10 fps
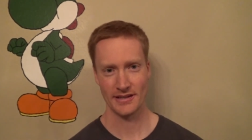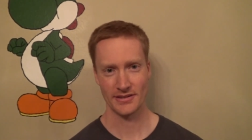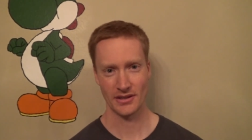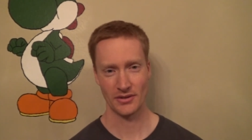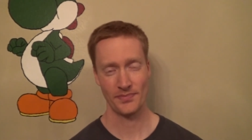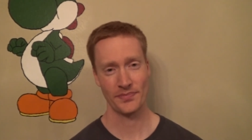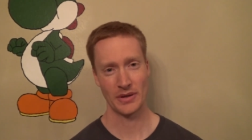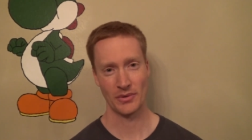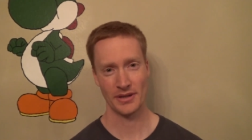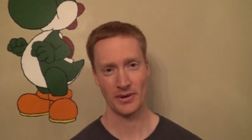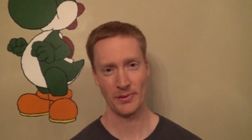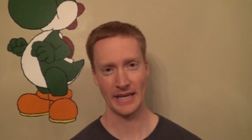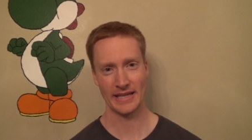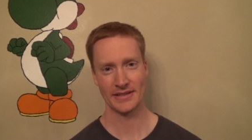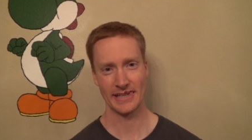So I wanted to
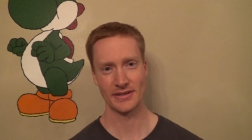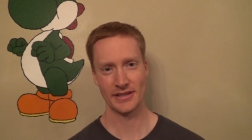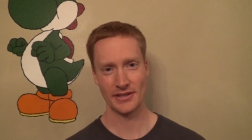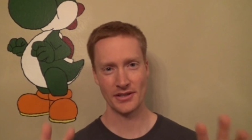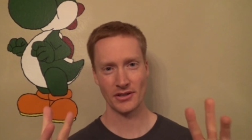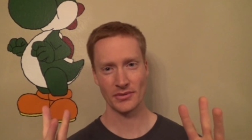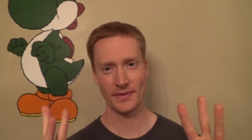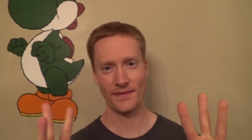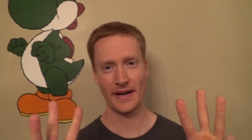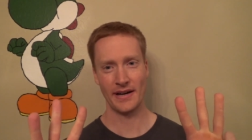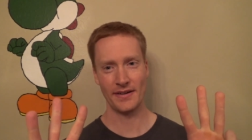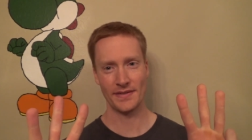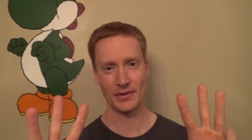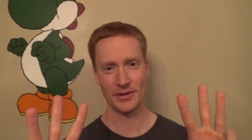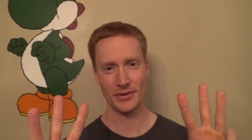make it so that the drones would fire if
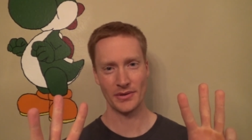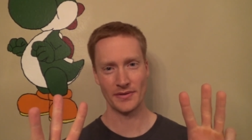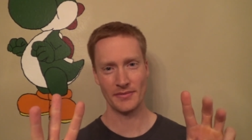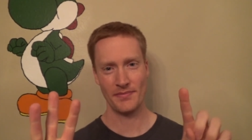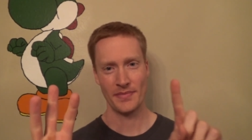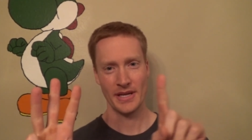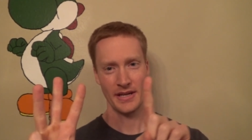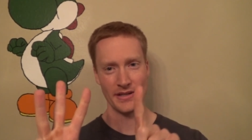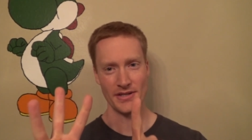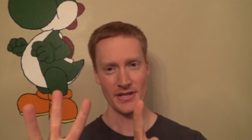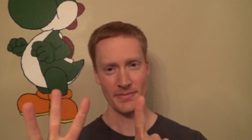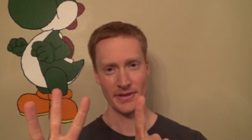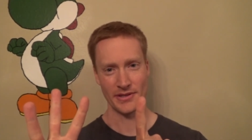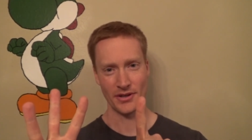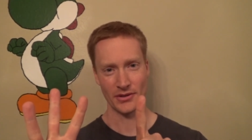there were two of them, the ship
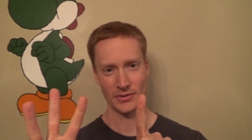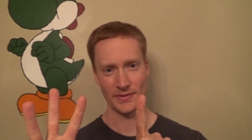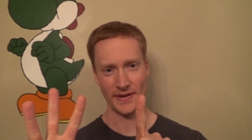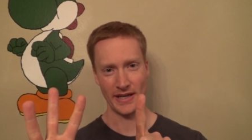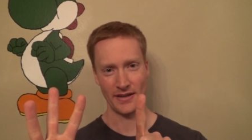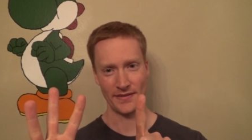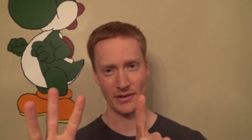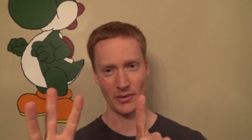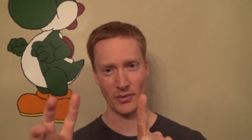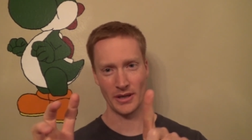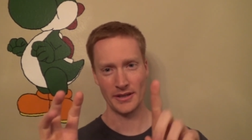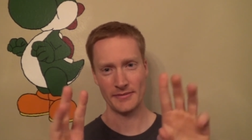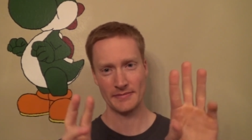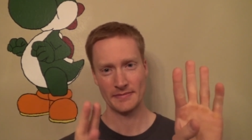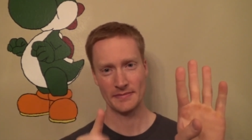and the drones would fire if there were one,